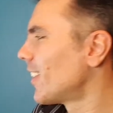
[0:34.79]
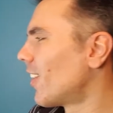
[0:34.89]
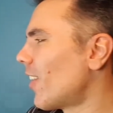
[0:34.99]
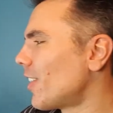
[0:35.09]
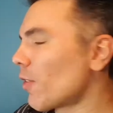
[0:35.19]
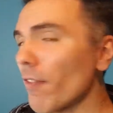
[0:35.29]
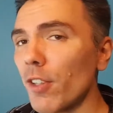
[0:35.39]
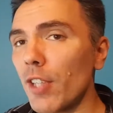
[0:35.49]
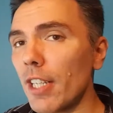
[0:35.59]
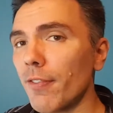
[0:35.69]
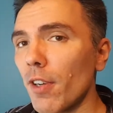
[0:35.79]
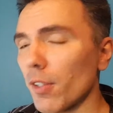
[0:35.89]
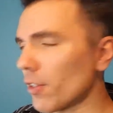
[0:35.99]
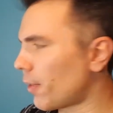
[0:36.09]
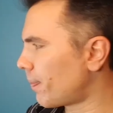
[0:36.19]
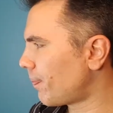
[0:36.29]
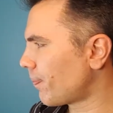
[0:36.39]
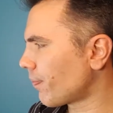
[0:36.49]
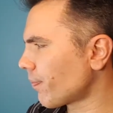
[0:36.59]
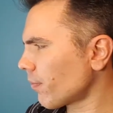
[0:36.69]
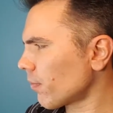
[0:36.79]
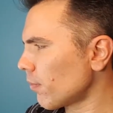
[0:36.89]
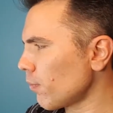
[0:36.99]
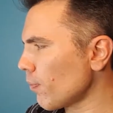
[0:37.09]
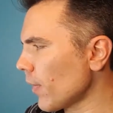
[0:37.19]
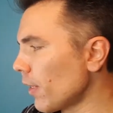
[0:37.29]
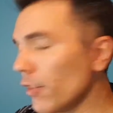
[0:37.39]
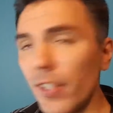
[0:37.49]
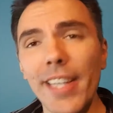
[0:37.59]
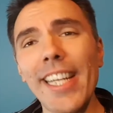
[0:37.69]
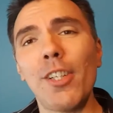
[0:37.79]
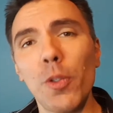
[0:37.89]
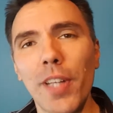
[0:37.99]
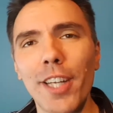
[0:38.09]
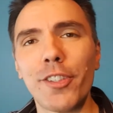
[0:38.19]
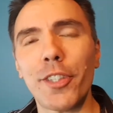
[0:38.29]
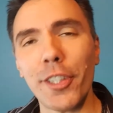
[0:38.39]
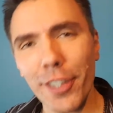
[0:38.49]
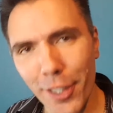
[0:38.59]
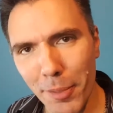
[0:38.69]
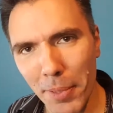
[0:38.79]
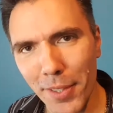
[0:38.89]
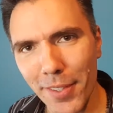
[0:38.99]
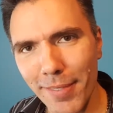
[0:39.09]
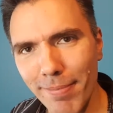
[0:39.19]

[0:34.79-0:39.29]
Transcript: All right, so first things first, send a newsletter to your customers.